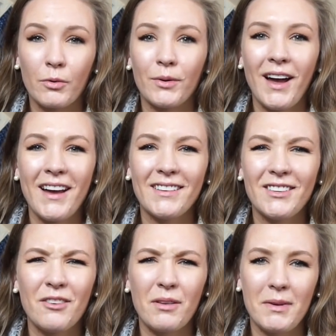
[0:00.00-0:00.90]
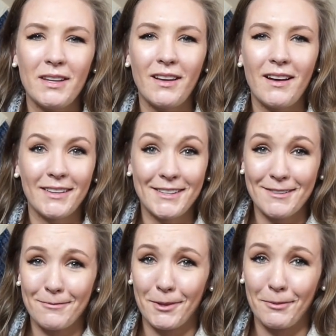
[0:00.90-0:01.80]
Well, not, you know what I mean, not
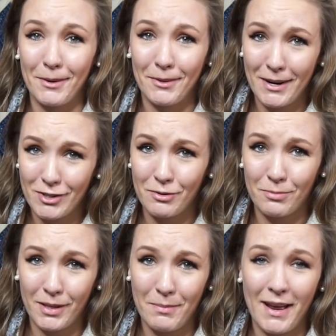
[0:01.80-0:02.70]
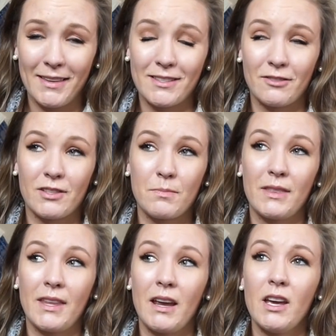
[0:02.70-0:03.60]
listen really well. They're actually really bad listeners,
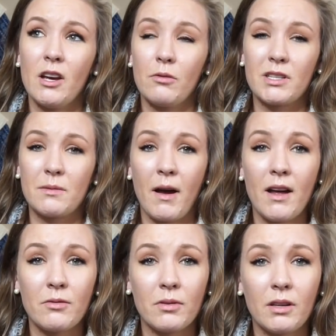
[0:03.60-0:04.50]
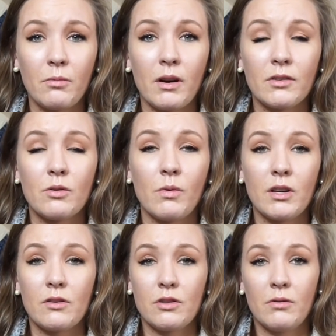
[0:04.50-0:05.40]
but they respond really well to
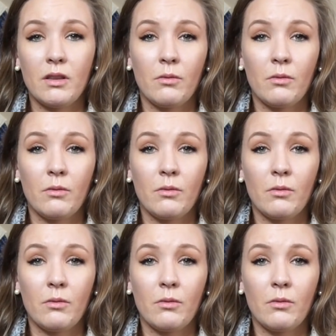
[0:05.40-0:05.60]
what you're doing.